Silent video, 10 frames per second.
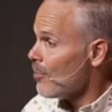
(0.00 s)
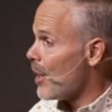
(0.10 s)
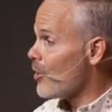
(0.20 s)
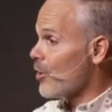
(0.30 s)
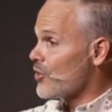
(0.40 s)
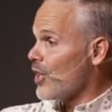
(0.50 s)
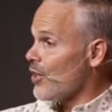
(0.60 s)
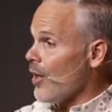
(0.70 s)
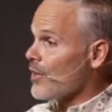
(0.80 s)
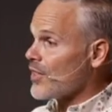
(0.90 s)
maybe they're sitting
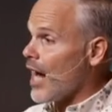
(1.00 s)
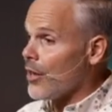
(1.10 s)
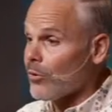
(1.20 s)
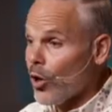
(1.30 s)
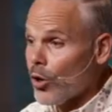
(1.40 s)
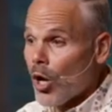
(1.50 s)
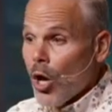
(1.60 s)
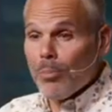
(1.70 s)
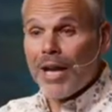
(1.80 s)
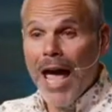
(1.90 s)
on the side of the road.
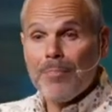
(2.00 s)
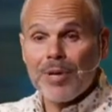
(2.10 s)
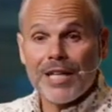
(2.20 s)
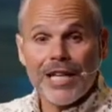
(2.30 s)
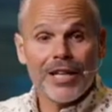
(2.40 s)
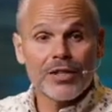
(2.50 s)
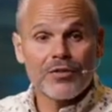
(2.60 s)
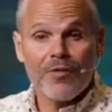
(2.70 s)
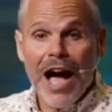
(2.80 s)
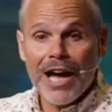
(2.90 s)
But Epaphroditus
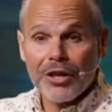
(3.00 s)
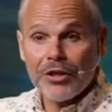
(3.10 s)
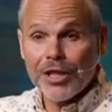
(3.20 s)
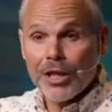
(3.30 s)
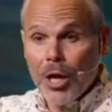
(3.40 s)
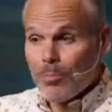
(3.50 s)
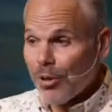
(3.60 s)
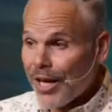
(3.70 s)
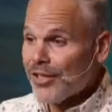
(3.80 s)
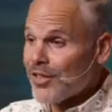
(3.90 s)
finally
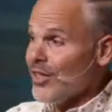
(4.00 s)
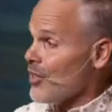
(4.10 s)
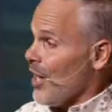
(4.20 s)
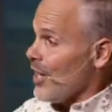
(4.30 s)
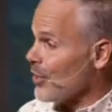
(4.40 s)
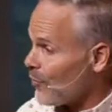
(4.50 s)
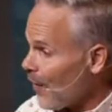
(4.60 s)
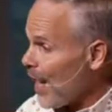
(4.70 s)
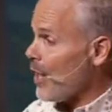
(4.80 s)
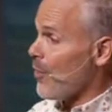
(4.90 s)
places his
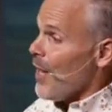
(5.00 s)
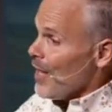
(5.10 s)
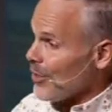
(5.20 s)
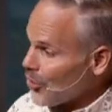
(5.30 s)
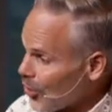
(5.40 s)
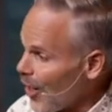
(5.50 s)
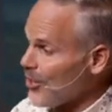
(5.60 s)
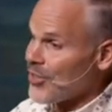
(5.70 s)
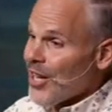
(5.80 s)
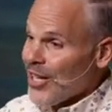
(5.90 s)
faith and
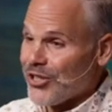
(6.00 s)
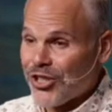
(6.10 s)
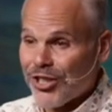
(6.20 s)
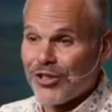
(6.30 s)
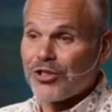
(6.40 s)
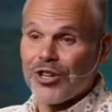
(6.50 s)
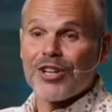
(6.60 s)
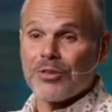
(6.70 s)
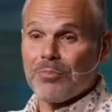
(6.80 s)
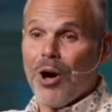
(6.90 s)
trust in Jesus Christ,
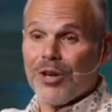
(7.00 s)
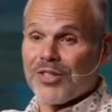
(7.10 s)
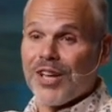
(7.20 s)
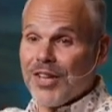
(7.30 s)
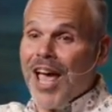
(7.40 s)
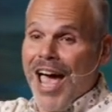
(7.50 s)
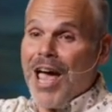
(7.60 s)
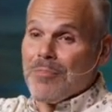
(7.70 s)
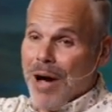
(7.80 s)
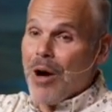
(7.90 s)
and Paul says, "Hey,
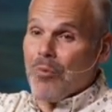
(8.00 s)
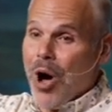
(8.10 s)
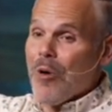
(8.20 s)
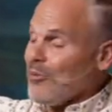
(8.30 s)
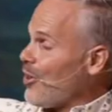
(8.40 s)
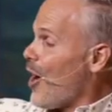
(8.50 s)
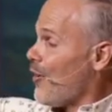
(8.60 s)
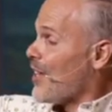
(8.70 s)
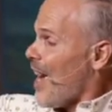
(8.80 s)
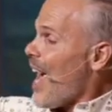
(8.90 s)
my
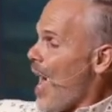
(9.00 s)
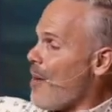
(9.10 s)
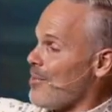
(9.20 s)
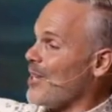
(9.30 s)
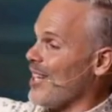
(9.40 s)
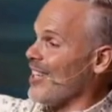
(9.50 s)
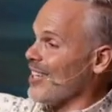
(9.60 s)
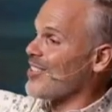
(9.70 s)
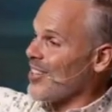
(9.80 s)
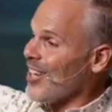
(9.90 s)
well-beloved
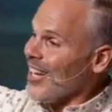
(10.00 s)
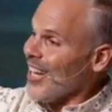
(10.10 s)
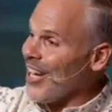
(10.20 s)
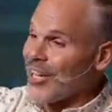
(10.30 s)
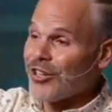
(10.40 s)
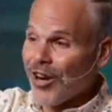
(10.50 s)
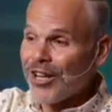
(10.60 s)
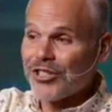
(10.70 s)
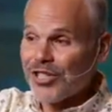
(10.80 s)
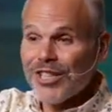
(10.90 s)
Epaphroditus in
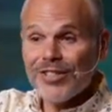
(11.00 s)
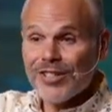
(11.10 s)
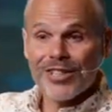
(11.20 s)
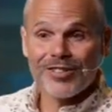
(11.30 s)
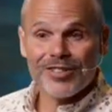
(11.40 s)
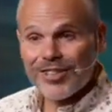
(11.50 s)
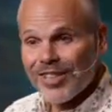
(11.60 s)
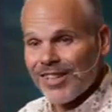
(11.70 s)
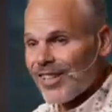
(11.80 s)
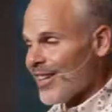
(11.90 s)
Christ Jesus."
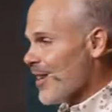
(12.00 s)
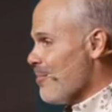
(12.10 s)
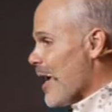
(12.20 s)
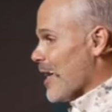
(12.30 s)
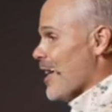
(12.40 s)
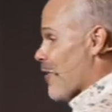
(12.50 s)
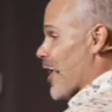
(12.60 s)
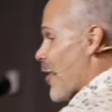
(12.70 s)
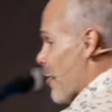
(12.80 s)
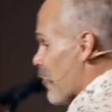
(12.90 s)
Man, he never
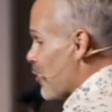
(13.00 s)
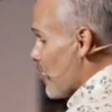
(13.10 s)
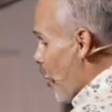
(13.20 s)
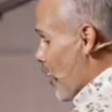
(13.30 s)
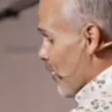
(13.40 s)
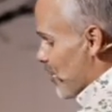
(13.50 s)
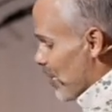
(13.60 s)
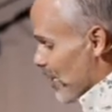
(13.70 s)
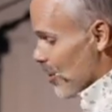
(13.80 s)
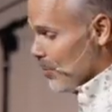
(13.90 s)
got over the joy of
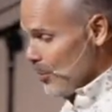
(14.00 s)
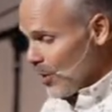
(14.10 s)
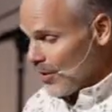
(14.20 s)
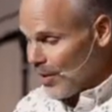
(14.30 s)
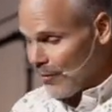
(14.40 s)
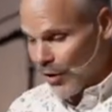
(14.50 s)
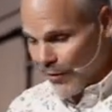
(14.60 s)
seeing other people get saved. Look at